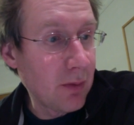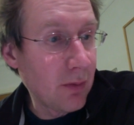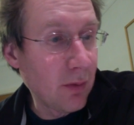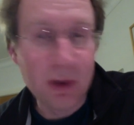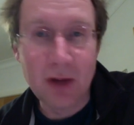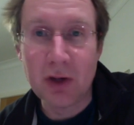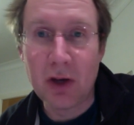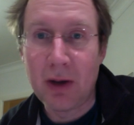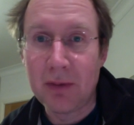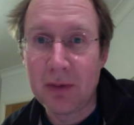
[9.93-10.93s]
What we're going to have a
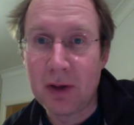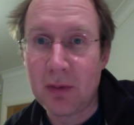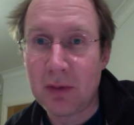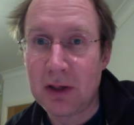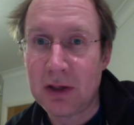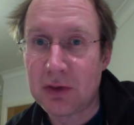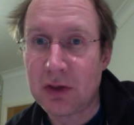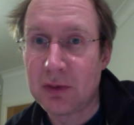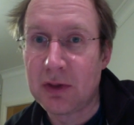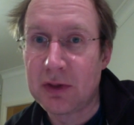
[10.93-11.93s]
go at is
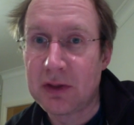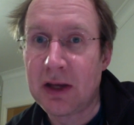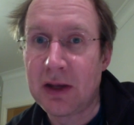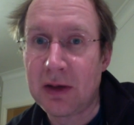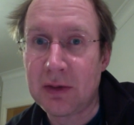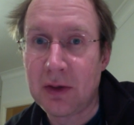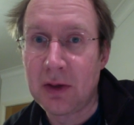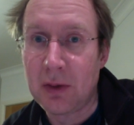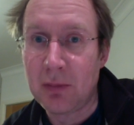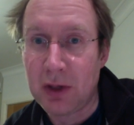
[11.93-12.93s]
trying to understand
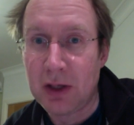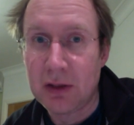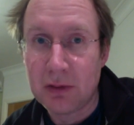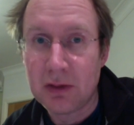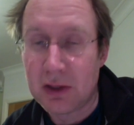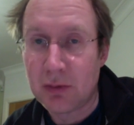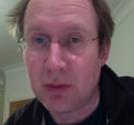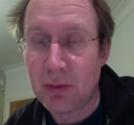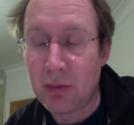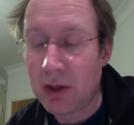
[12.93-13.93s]
the national
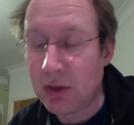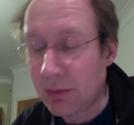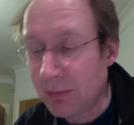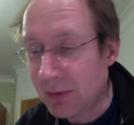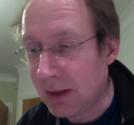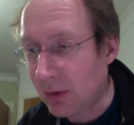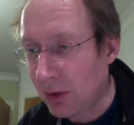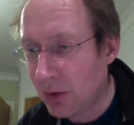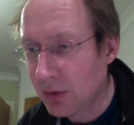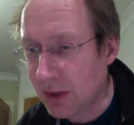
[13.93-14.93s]
minimum wage. Now, a
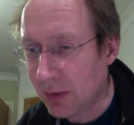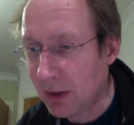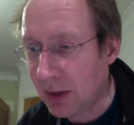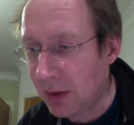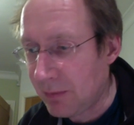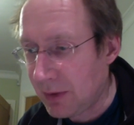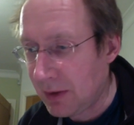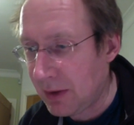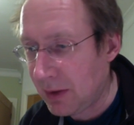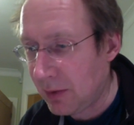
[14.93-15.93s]
long time ago,
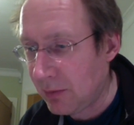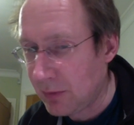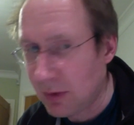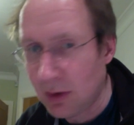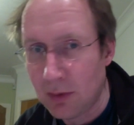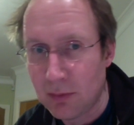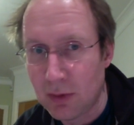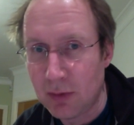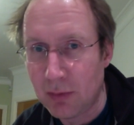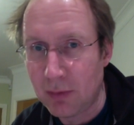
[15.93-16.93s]
and
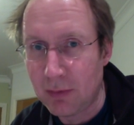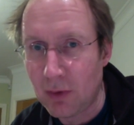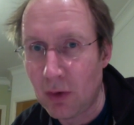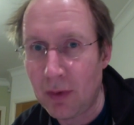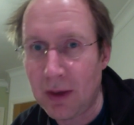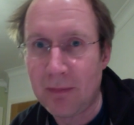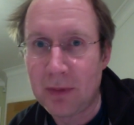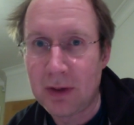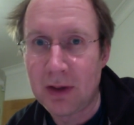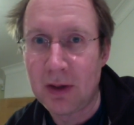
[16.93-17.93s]
you've probably forgotten that,
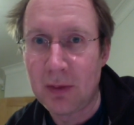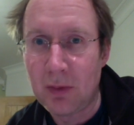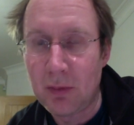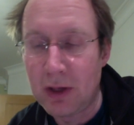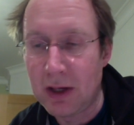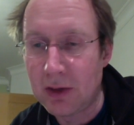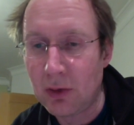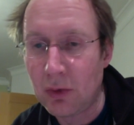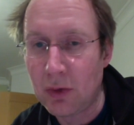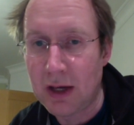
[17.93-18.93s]
we had a
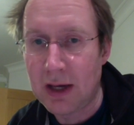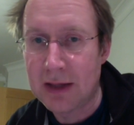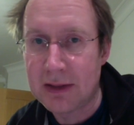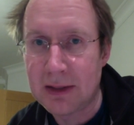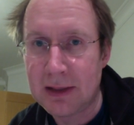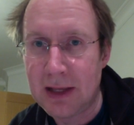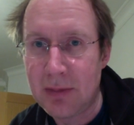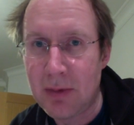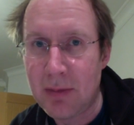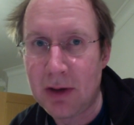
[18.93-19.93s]
look at
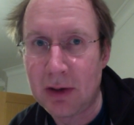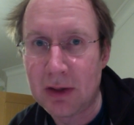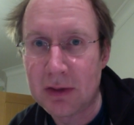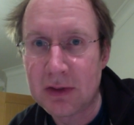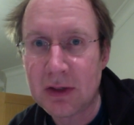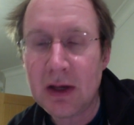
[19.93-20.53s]
labour markets.